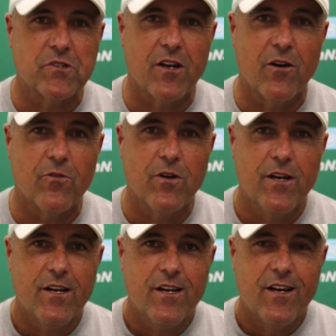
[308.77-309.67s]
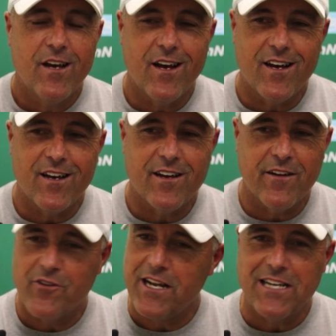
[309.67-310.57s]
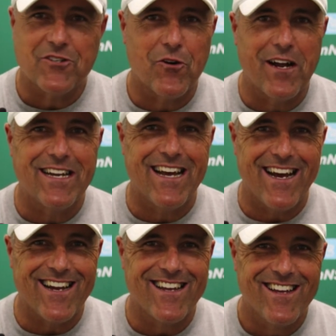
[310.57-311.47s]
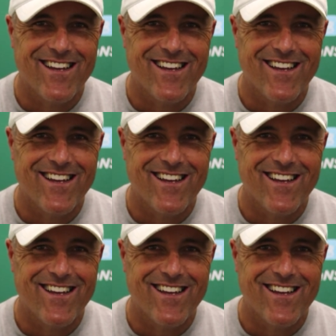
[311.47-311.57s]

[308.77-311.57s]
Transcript: So uh, every day's a great day.